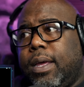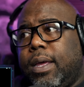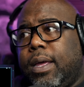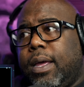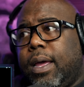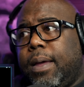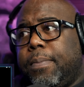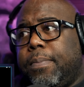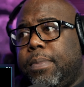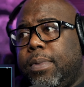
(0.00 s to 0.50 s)

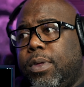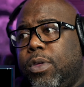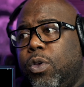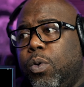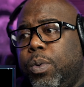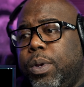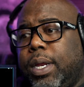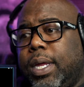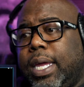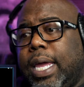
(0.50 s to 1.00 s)
um, you
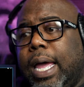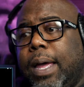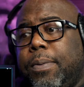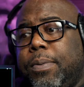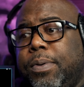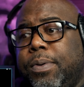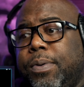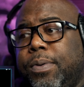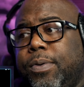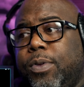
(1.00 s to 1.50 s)
would
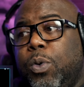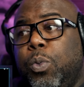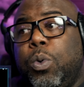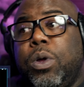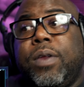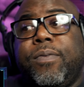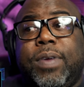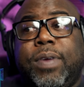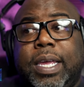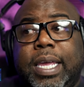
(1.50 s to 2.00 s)
encounter you would
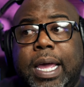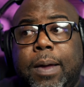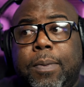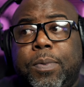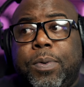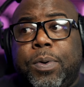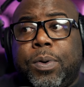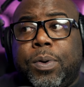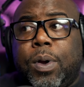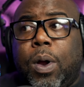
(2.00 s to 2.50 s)
have
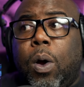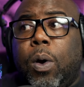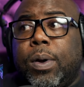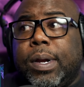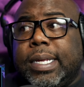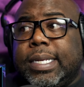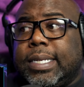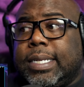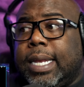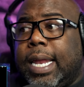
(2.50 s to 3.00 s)
encountered
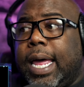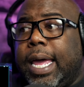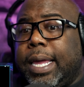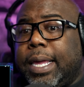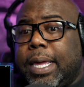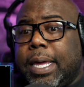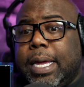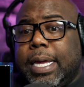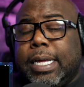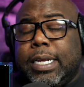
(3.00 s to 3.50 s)
artists like
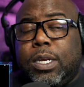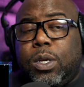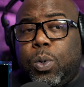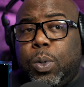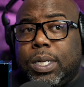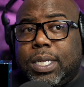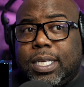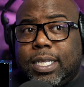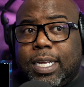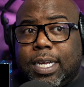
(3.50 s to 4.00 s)

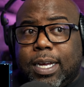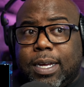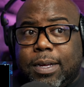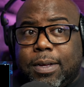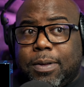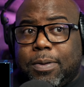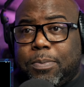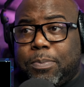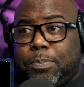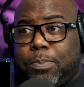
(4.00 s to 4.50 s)

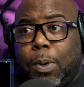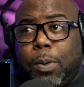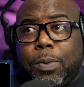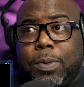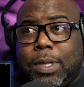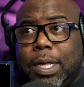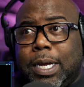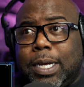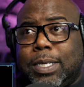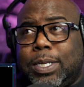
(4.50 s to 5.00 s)
twista bone
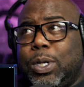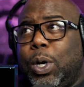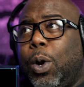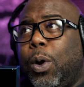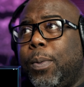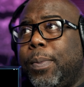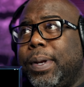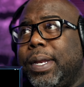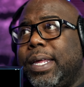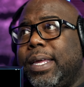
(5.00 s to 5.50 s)
thugs and
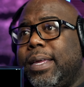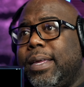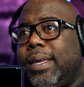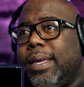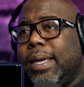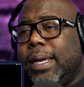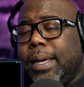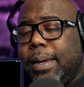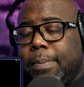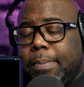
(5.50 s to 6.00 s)
harmony
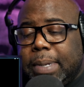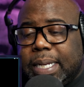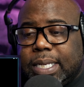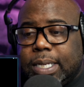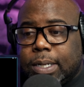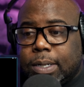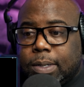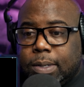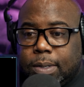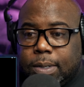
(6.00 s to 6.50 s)

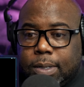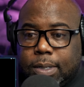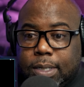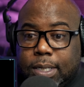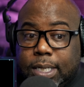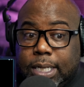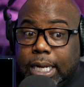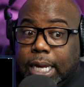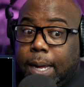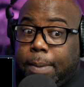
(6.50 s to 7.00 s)
mystical
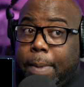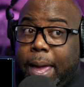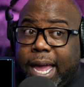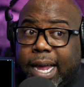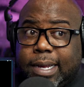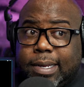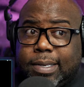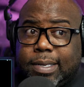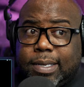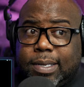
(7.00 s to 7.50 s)

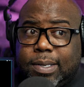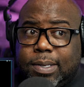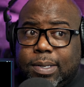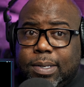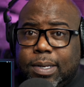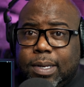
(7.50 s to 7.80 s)
dmx